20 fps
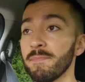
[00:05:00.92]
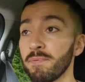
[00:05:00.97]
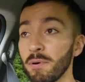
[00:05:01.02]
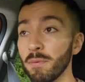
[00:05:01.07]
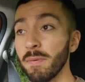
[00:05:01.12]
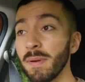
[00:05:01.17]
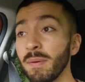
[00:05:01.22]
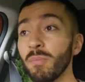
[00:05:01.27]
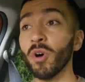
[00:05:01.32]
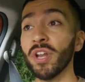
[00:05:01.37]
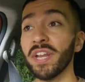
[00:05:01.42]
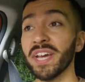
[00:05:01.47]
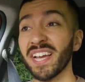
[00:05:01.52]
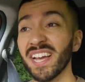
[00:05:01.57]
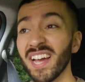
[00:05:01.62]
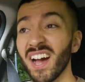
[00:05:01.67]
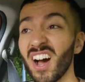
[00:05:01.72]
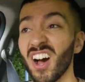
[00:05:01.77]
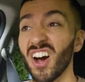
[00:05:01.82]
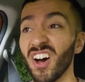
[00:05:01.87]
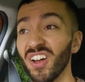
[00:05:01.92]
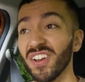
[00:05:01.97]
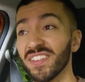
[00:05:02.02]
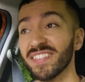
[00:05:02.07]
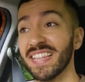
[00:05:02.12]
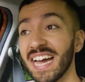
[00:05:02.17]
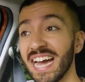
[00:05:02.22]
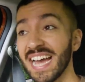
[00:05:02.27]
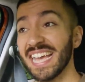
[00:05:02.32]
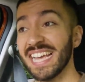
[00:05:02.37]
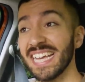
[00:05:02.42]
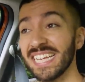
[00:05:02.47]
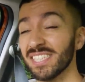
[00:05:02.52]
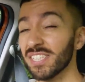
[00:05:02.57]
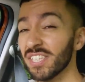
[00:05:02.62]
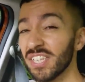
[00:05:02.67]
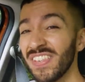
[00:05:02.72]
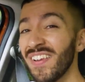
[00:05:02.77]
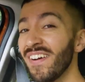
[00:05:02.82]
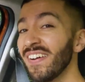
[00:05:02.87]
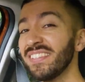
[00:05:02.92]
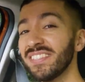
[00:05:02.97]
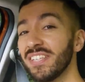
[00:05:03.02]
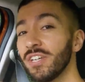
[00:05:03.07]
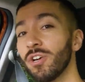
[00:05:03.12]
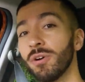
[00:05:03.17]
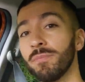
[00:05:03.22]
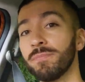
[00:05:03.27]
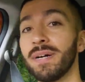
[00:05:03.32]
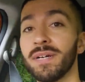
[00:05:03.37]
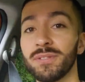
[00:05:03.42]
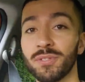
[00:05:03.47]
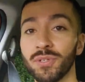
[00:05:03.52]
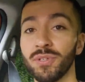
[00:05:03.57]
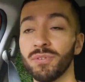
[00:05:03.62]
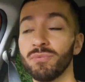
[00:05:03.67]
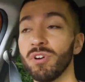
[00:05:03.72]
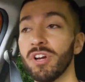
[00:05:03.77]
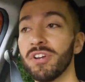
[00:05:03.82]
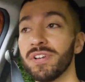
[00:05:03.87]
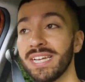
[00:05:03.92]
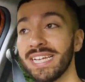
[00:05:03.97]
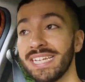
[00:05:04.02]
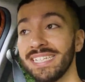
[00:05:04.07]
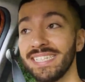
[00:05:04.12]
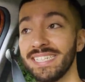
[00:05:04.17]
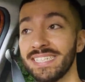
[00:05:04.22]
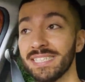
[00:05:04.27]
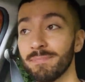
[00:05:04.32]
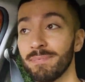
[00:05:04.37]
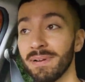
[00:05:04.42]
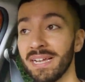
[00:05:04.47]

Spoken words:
They probably want a car that is nice and compact on the road and easy to